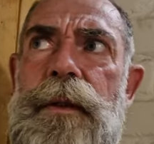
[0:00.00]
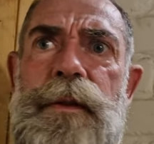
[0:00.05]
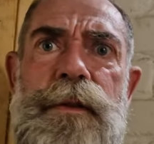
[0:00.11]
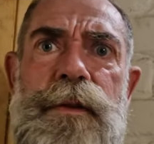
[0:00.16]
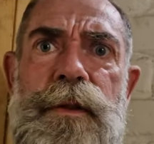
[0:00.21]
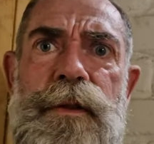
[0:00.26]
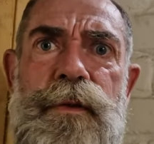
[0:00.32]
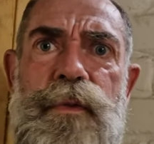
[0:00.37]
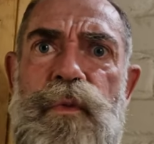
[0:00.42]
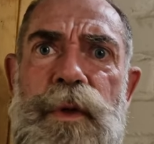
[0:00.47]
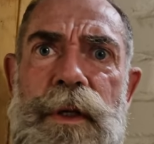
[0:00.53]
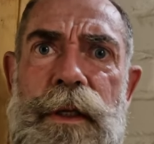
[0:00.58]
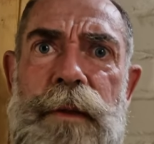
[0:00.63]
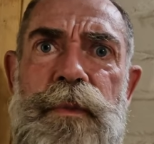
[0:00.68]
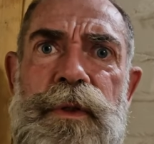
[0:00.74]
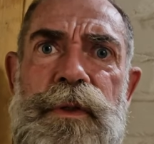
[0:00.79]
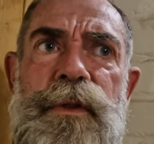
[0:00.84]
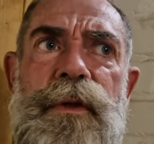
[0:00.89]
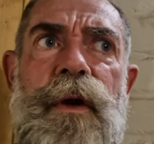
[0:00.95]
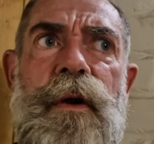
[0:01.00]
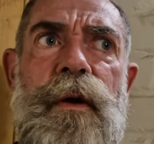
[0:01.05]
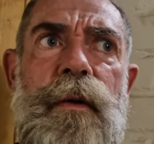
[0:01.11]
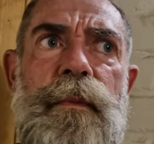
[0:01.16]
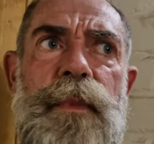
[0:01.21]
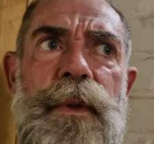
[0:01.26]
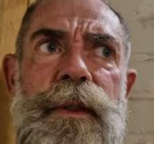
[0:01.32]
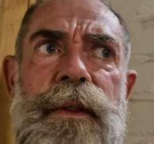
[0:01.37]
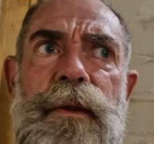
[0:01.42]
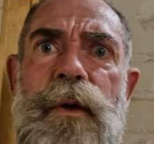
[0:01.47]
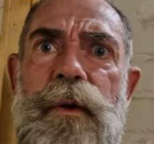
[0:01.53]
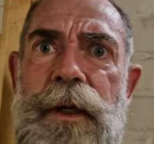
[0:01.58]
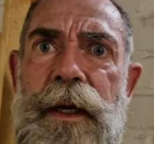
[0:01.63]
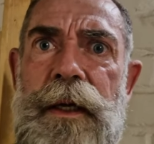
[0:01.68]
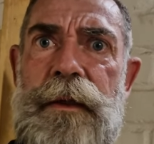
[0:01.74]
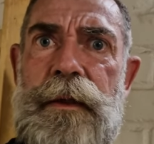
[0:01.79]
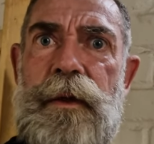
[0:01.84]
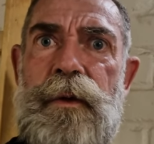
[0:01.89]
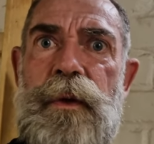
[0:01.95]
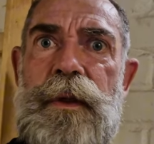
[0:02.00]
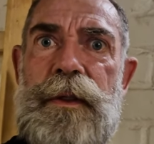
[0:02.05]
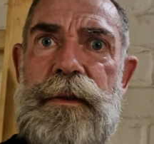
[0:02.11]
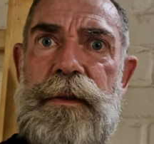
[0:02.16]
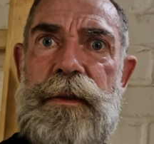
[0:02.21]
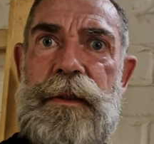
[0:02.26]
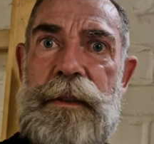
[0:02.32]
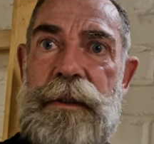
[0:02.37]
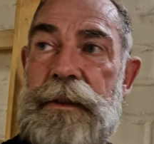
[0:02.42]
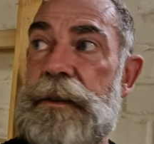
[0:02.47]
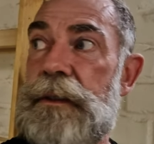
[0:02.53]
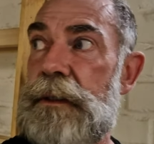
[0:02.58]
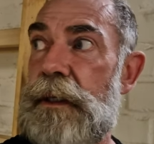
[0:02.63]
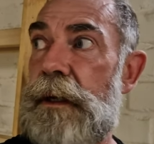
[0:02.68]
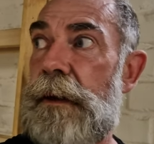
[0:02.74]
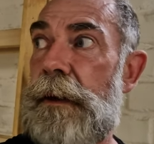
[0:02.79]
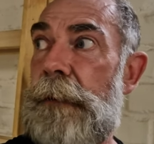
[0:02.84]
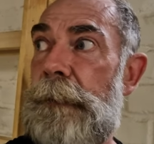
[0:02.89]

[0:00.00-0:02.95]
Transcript: this is really bizarre, but okay, there is this